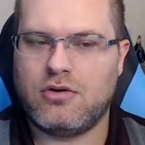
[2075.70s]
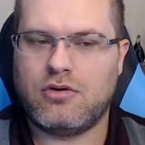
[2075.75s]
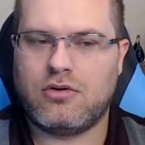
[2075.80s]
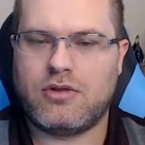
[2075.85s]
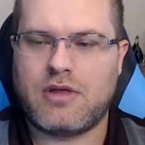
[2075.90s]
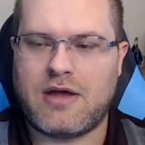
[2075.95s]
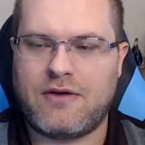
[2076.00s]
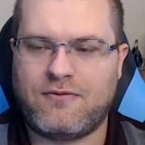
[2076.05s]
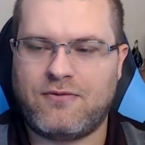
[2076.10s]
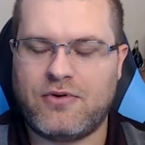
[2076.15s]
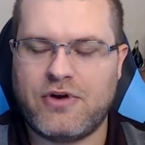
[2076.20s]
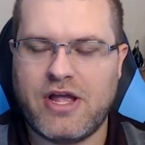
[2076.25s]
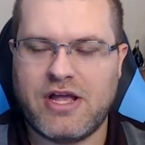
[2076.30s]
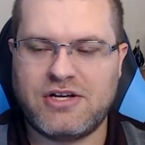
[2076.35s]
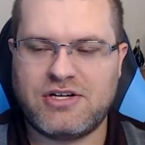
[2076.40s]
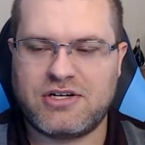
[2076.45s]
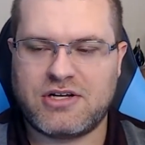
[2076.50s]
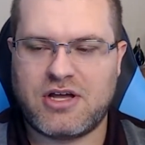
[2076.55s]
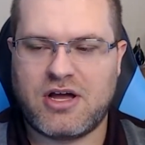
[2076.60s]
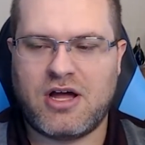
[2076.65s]
That free
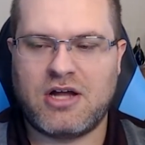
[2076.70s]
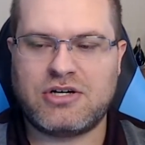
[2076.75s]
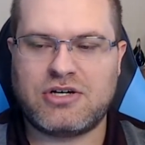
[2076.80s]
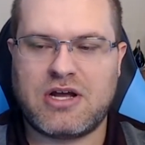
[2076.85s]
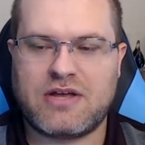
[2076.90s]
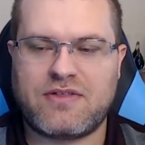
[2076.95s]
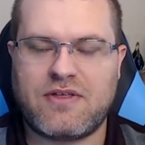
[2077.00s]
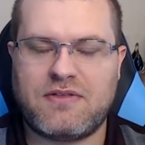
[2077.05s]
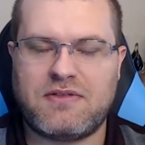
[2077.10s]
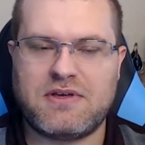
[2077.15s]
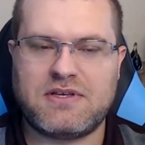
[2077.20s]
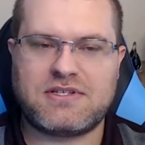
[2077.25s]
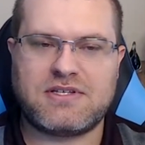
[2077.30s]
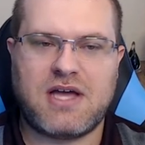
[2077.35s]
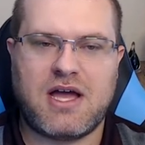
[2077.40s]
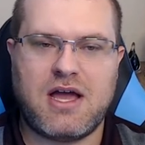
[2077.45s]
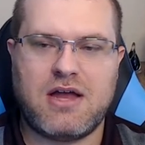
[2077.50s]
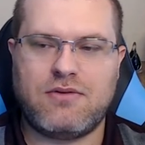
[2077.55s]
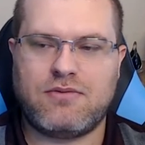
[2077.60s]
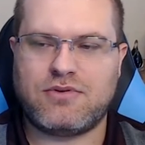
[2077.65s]
agent contract that they
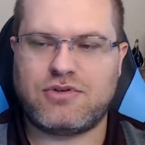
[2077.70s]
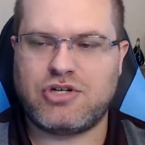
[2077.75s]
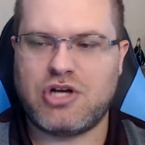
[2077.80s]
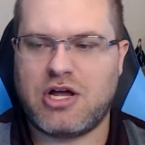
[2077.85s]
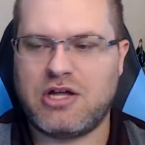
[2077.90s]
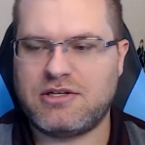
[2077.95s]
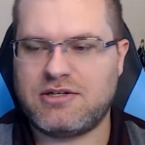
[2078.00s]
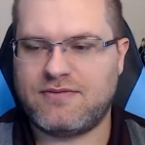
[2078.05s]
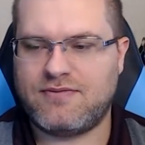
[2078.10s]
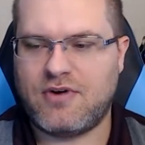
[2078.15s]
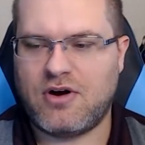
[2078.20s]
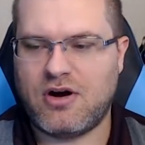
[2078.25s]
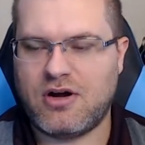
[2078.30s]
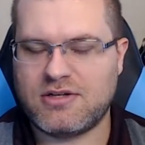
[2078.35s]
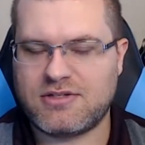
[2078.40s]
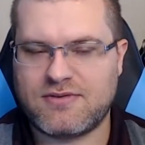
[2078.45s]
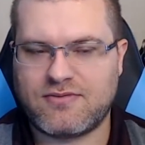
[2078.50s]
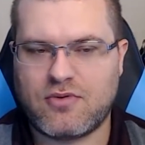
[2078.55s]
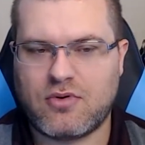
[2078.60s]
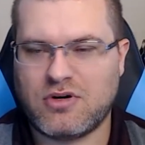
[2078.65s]
signed with John
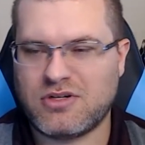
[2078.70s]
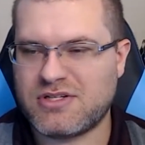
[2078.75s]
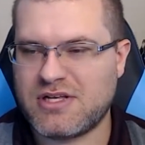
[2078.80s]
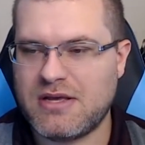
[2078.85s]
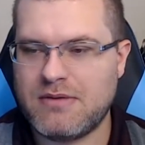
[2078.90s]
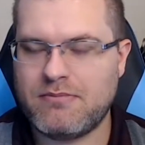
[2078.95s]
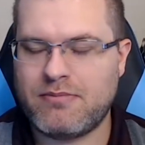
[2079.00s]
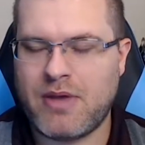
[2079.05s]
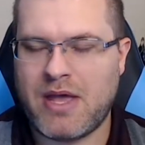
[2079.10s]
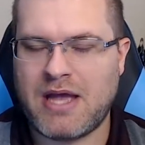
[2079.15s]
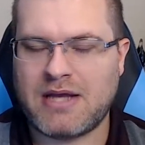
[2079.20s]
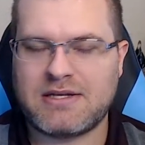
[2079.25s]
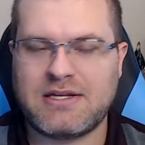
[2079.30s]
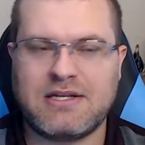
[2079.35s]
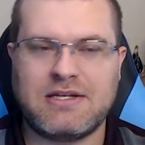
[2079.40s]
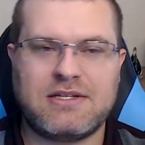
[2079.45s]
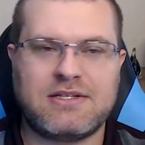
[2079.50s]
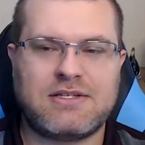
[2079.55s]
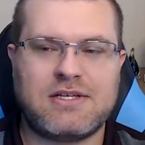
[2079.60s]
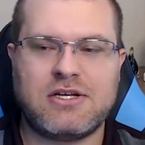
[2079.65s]
Tavares, of course,
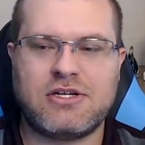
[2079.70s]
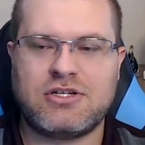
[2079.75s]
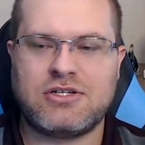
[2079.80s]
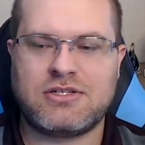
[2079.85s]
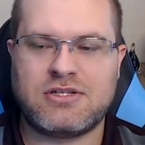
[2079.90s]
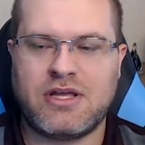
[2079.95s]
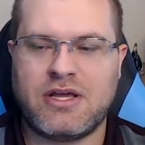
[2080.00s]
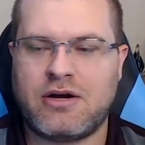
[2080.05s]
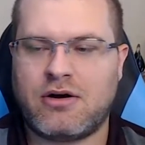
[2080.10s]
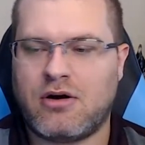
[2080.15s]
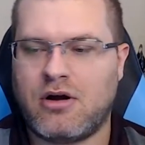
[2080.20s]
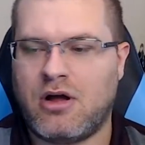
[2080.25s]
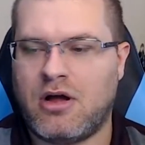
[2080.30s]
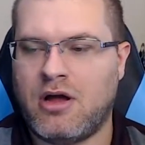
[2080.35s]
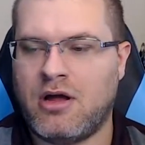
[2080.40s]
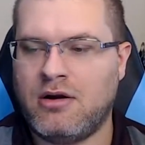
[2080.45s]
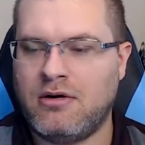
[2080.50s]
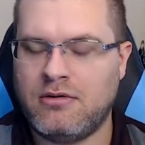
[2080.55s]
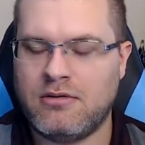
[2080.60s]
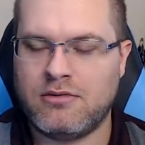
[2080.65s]
impacting decisions later
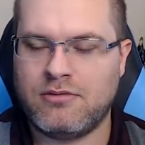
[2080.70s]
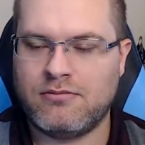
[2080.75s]
on.